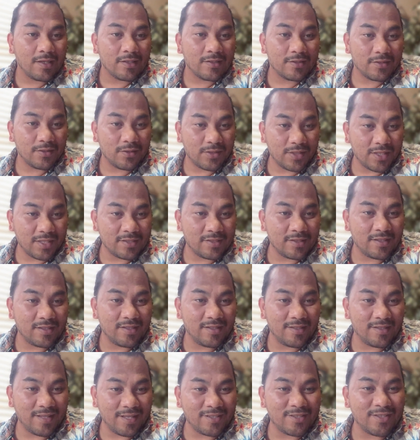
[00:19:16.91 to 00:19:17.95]
So
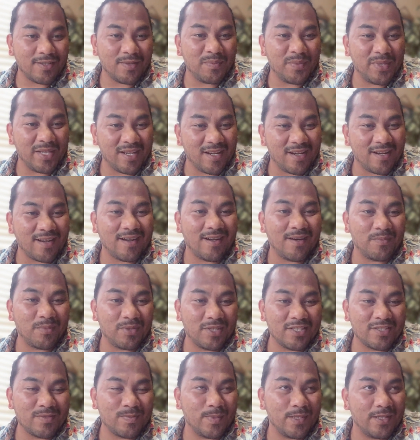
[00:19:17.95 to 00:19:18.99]
that's a big
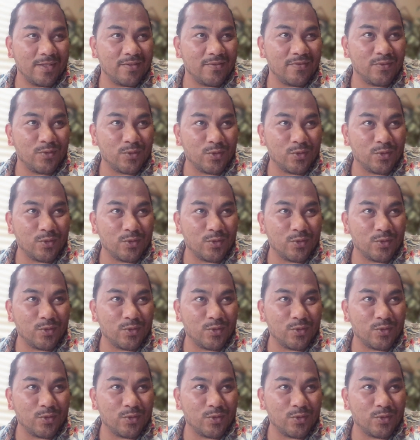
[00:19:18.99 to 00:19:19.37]
accomplishment for